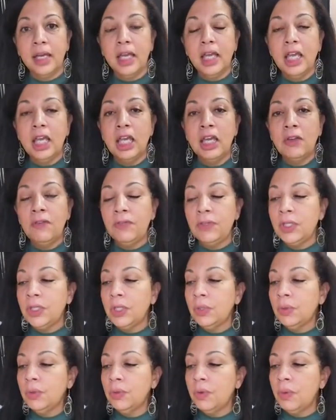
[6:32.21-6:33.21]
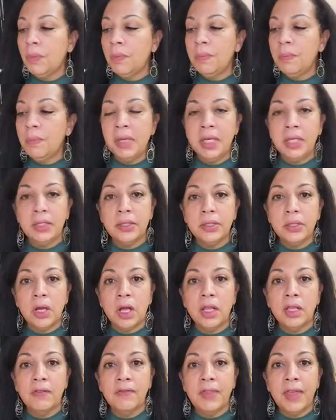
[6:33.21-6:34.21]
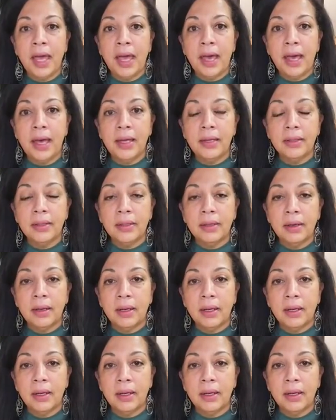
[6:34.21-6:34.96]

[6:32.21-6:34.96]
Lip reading: If you missed all of that,